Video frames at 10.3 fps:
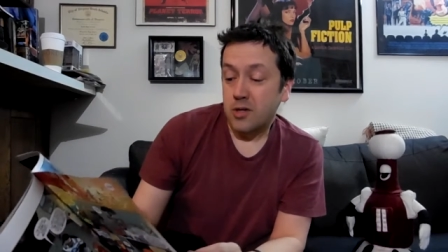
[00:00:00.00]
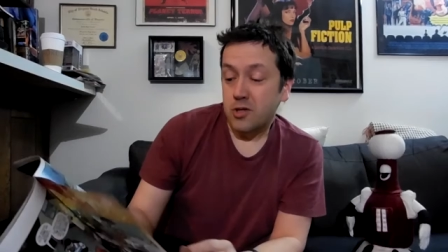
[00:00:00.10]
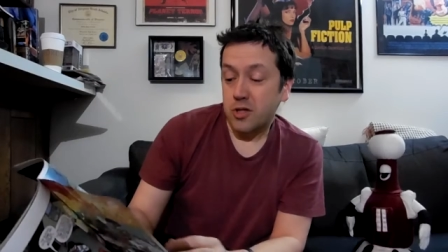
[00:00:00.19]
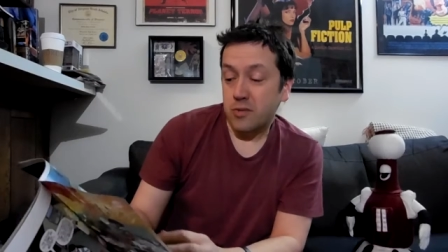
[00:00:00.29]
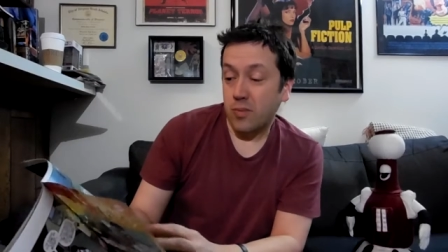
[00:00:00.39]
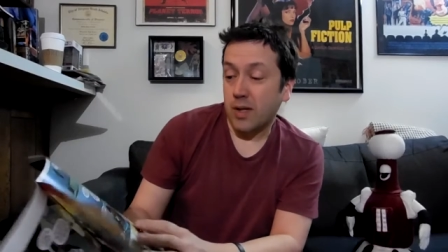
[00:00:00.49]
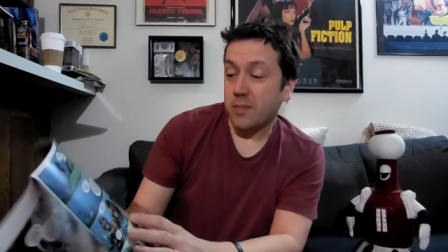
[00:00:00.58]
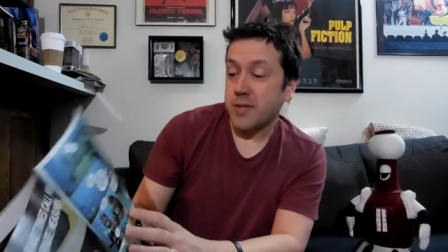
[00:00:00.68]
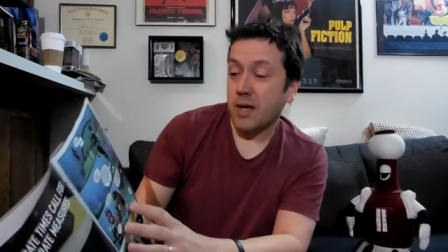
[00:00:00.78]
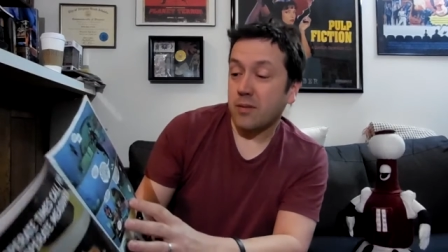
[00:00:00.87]
She's really
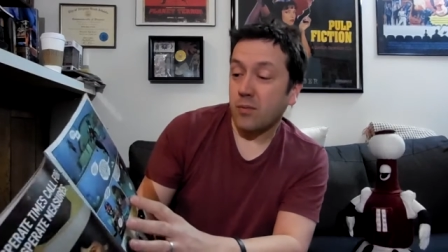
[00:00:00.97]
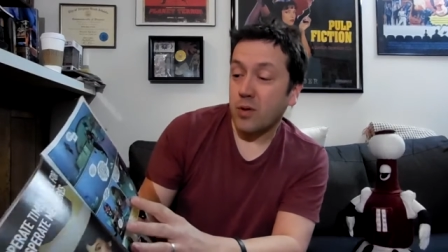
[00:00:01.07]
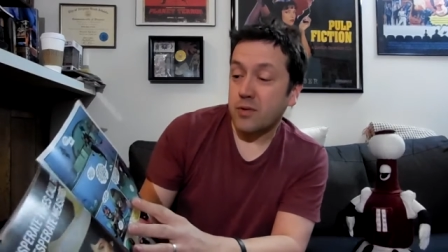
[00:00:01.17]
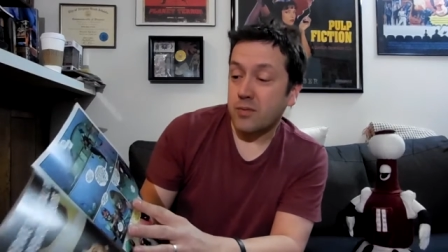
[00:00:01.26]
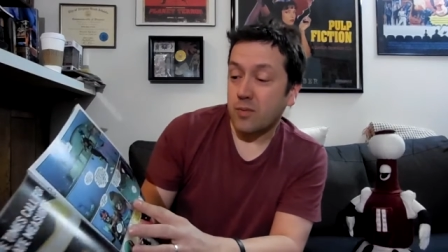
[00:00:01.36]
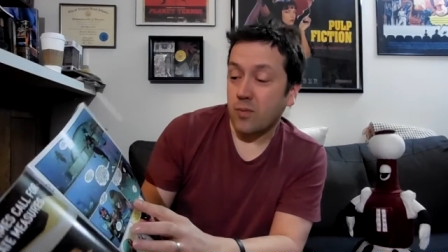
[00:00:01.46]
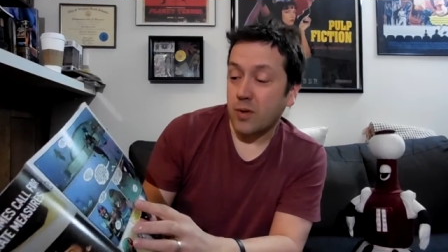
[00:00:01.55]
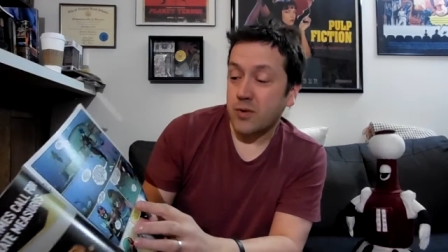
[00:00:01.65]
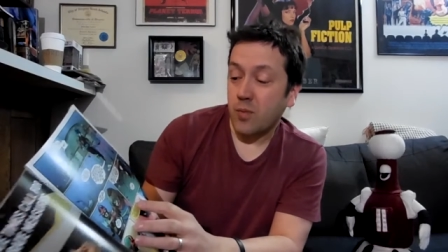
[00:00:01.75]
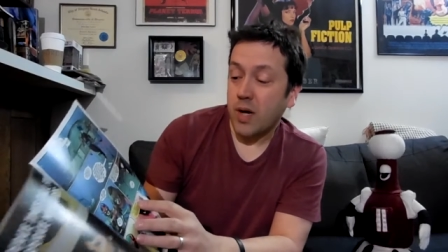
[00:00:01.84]
upset and
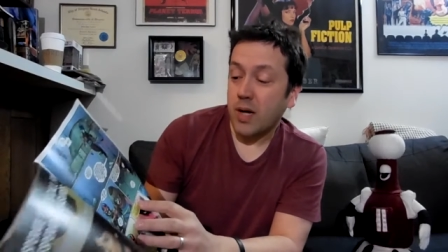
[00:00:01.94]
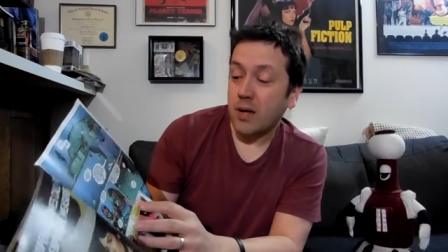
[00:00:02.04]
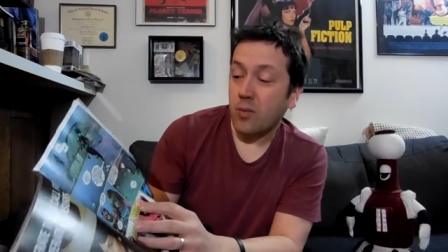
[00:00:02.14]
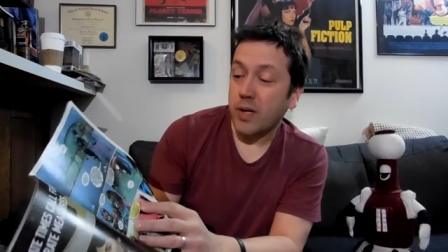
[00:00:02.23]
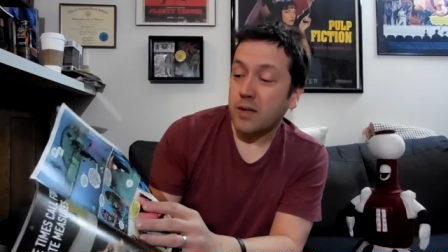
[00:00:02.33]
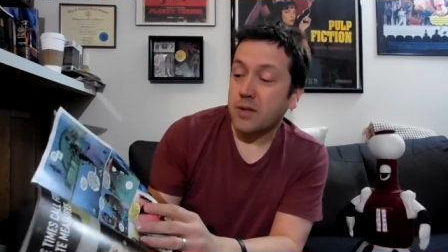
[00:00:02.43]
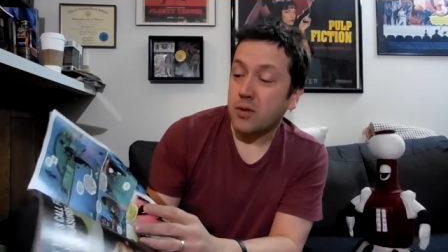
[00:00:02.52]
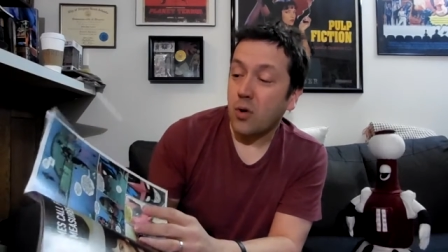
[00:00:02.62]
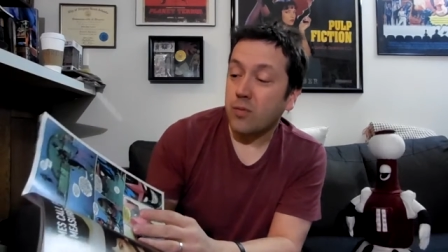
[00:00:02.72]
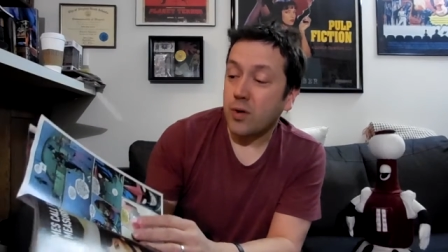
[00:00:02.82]
runs away, running into
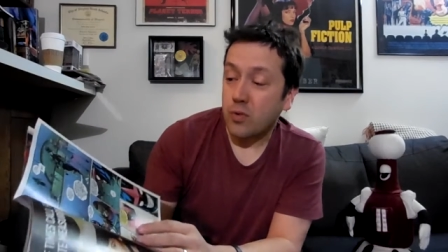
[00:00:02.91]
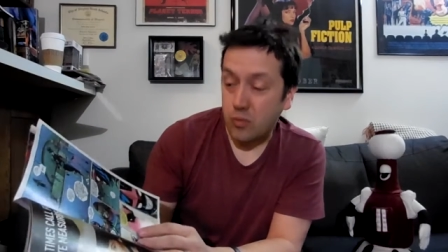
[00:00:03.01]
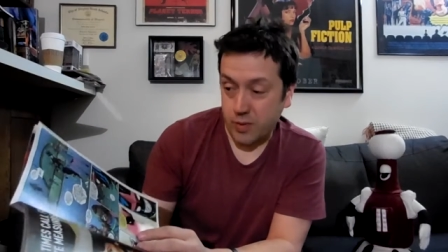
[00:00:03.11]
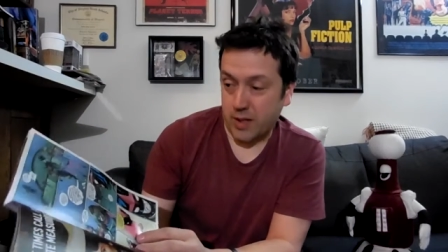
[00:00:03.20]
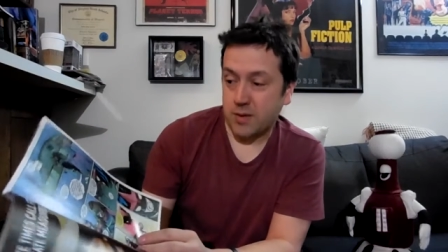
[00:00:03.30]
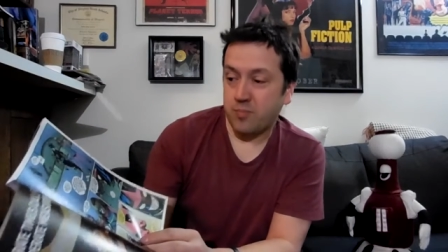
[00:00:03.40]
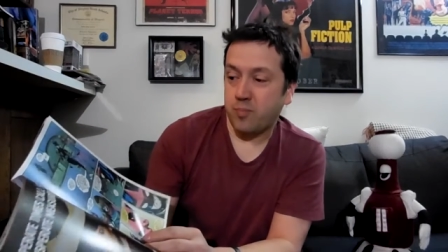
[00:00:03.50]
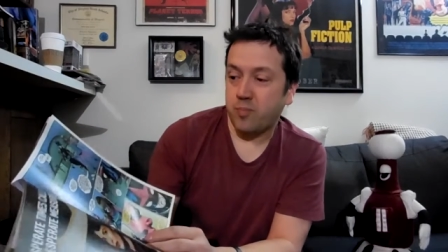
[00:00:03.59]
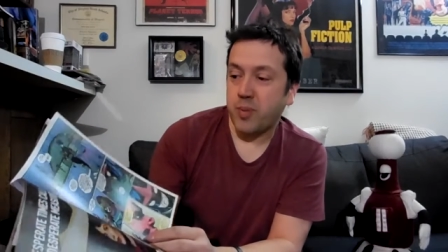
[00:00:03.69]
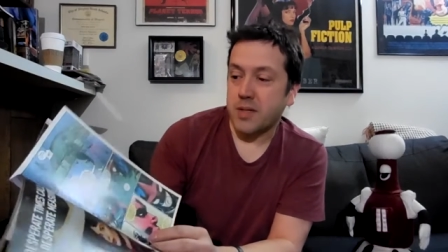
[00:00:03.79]
Nova, who gets...
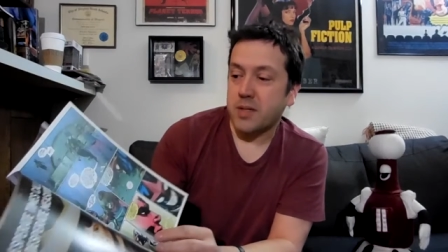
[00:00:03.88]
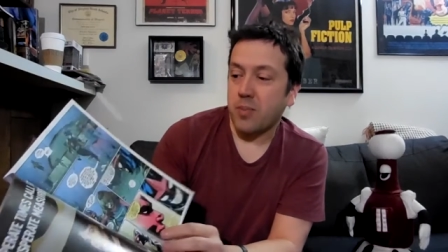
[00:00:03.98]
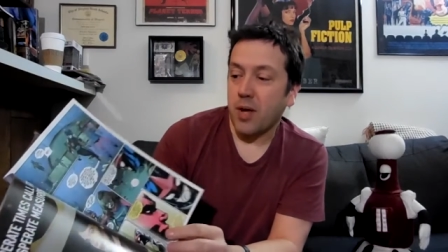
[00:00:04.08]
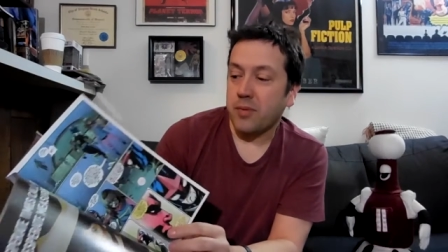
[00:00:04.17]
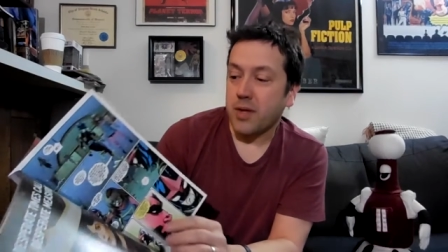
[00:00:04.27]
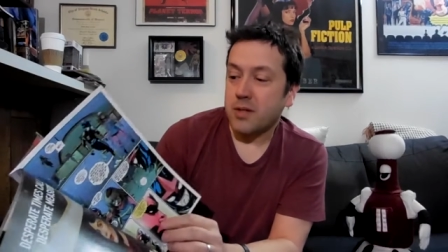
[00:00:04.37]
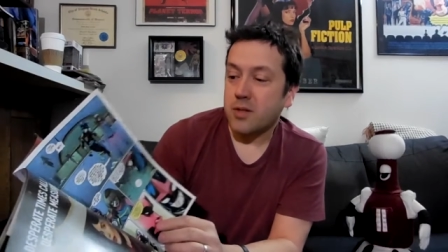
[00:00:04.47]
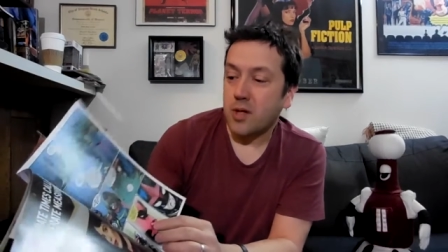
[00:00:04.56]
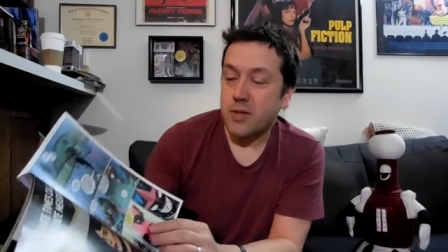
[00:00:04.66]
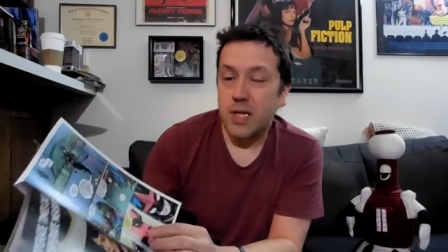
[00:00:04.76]
pissed about this,
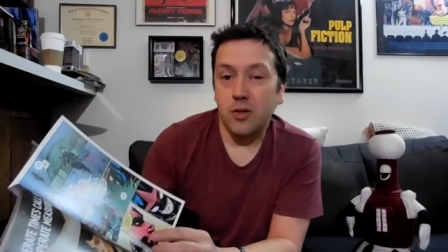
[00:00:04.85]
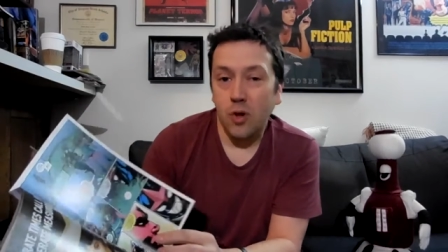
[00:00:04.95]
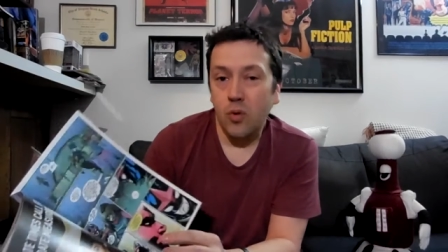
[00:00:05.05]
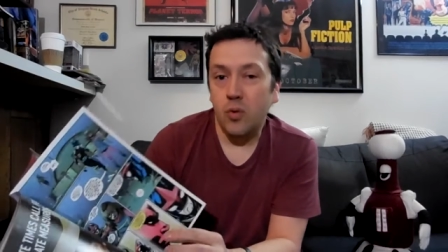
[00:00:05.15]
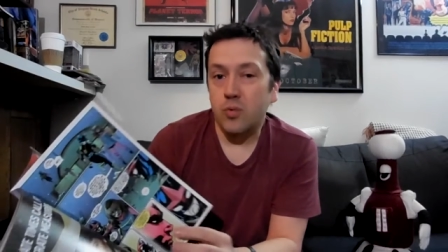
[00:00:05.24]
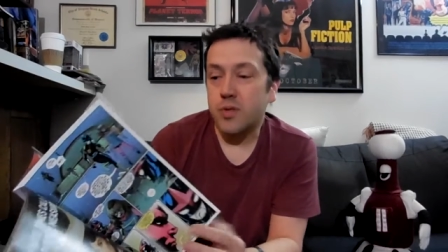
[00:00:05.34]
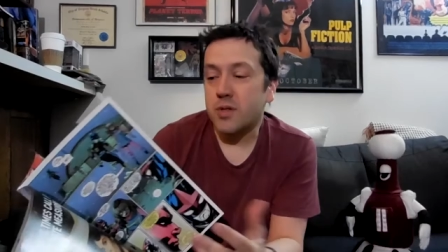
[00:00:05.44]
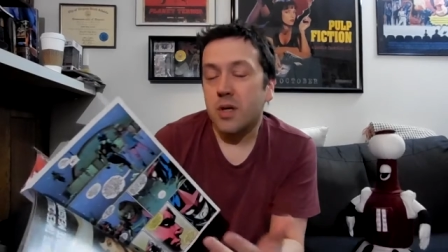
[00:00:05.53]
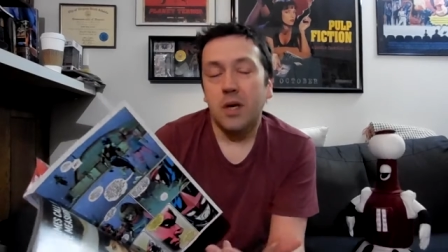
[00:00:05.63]
because he knows